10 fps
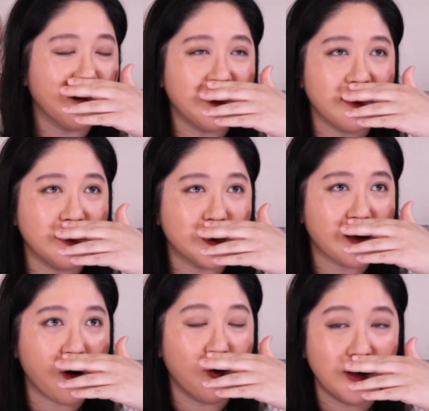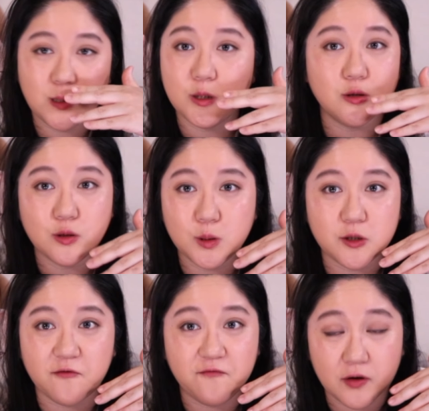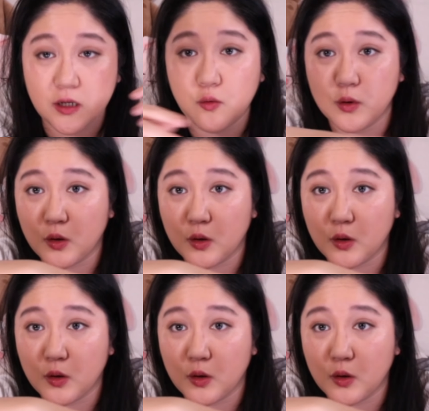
Because once you lose your footing when